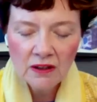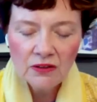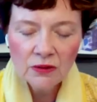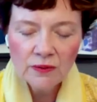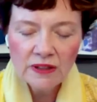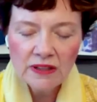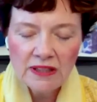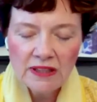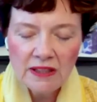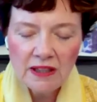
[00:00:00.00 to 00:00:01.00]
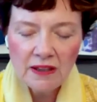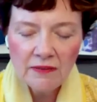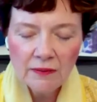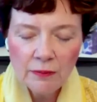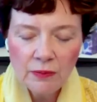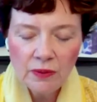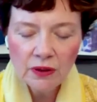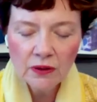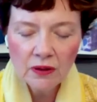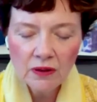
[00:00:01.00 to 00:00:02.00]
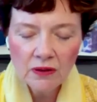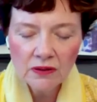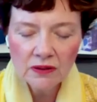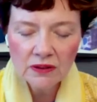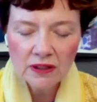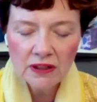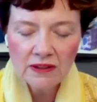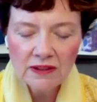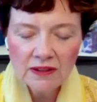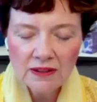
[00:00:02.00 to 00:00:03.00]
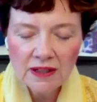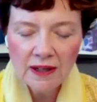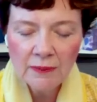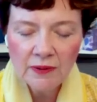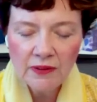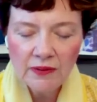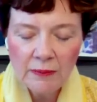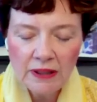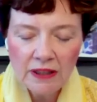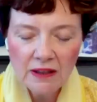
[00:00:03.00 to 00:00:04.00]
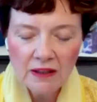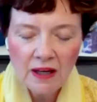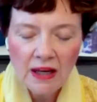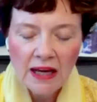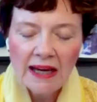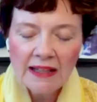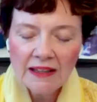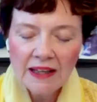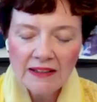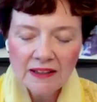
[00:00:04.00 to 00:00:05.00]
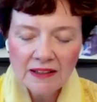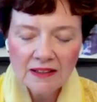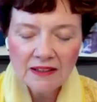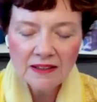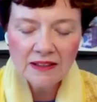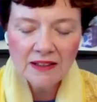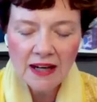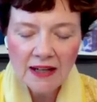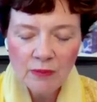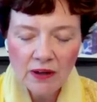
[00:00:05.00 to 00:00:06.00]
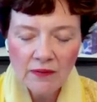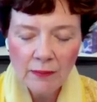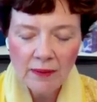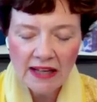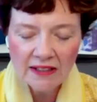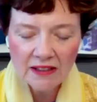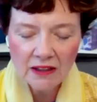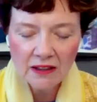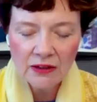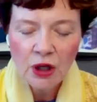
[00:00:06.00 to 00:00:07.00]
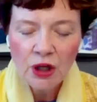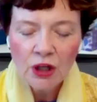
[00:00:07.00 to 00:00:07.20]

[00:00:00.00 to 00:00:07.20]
and to receive miracles. It is the time of the feminine. Atlantis is the time of the masculine